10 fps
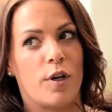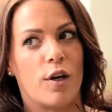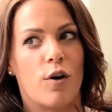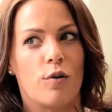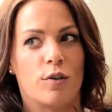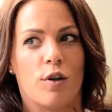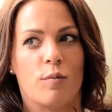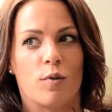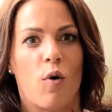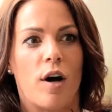But it also
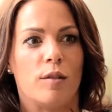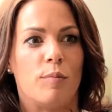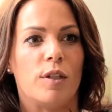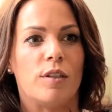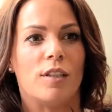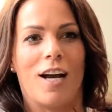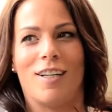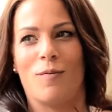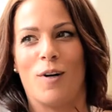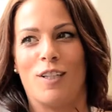was quite
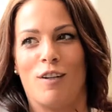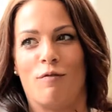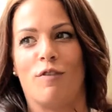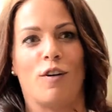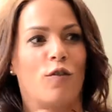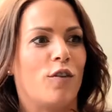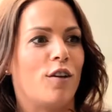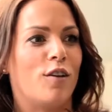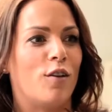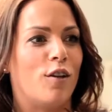debilitating when you feel,
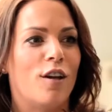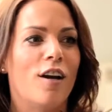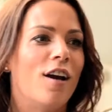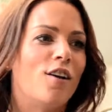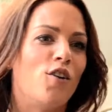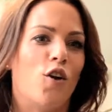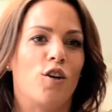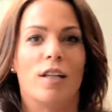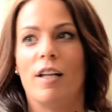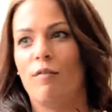you know,
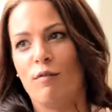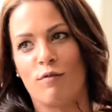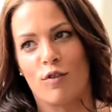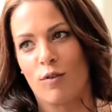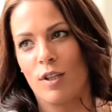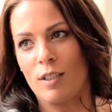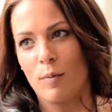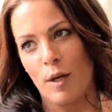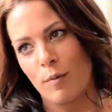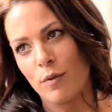you're living for all these
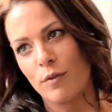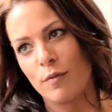people.